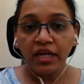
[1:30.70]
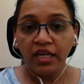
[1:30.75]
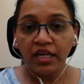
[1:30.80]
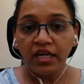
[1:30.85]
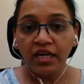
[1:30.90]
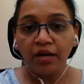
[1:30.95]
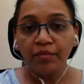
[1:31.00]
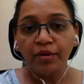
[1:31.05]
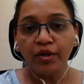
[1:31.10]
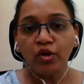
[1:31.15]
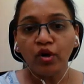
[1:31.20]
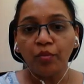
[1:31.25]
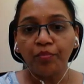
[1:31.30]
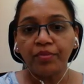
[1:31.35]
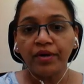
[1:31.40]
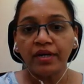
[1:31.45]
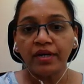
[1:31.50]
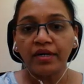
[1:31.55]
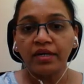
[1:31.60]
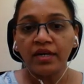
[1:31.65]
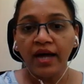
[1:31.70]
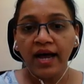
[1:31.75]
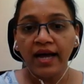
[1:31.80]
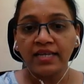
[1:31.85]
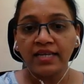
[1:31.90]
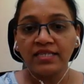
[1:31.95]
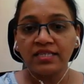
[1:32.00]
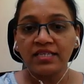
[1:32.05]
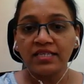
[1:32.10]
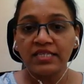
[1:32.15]
incoming operator
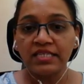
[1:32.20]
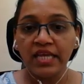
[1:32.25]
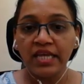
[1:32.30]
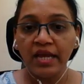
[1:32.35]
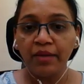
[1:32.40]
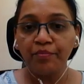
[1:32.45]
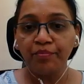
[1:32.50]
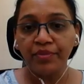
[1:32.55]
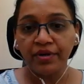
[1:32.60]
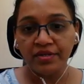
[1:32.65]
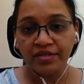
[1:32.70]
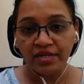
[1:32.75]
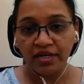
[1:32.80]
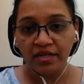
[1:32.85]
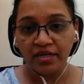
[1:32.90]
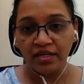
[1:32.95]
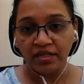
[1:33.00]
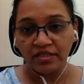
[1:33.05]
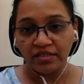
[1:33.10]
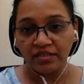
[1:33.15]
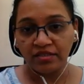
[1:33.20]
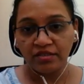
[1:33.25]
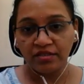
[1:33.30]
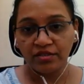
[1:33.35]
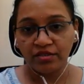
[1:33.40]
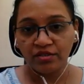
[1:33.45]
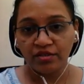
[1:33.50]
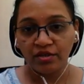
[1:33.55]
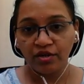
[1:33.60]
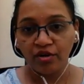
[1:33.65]
has the same precedence
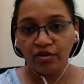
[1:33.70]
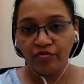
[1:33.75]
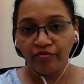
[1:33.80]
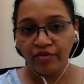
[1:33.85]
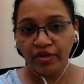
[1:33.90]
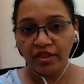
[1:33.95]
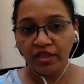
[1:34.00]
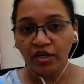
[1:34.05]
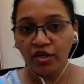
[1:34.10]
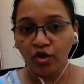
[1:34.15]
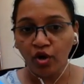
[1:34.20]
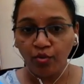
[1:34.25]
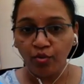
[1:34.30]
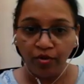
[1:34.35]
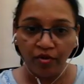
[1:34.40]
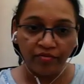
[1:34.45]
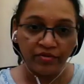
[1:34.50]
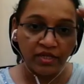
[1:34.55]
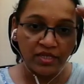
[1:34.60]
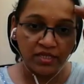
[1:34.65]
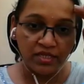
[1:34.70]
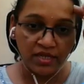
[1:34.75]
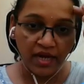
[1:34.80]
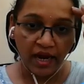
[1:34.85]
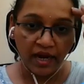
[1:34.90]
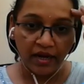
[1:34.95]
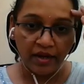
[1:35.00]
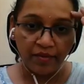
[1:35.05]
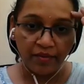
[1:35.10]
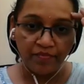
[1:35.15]
with the top of the stack,
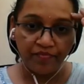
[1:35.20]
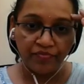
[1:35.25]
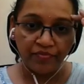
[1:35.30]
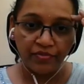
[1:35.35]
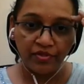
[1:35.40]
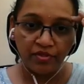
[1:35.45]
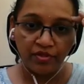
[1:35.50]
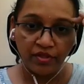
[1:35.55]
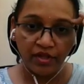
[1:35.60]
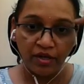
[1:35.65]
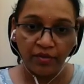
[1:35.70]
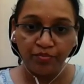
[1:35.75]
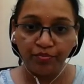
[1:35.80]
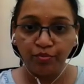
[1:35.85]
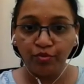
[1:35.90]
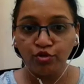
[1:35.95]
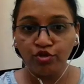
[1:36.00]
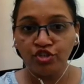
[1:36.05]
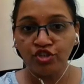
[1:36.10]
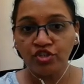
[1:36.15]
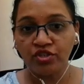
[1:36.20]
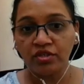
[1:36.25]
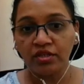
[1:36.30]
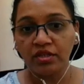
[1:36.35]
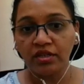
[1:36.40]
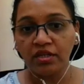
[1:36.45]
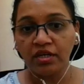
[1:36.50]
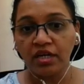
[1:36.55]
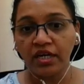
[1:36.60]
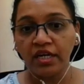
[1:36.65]
then push
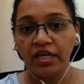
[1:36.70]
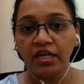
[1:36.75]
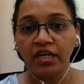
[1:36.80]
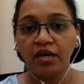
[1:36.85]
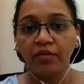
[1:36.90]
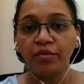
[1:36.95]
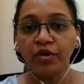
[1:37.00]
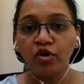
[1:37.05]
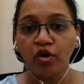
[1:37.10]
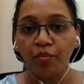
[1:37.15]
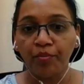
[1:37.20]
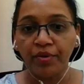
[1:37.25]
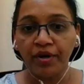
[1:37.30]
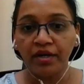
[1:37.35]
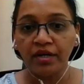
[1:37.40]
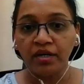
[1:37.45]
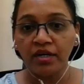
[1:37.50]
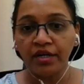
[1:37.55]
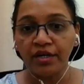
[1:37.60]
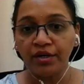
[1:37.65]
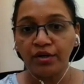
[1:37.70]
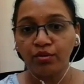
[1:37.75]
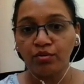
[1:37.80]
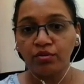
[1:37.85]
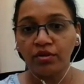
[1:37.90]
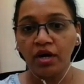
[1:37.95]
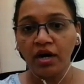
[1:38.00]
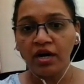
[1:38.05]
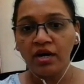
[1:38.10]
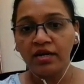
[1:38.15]
the incoming operator into
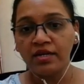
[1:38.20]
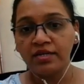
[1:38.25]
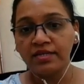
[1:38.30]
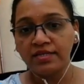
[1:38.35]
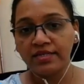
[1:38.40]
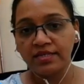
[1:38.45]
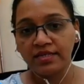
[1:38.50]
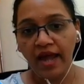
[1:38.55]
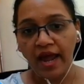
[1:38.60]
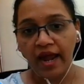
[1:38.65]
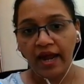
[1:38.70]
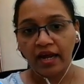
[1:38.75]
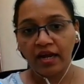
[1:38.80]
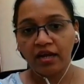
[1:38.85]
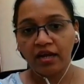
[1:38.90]
the stack.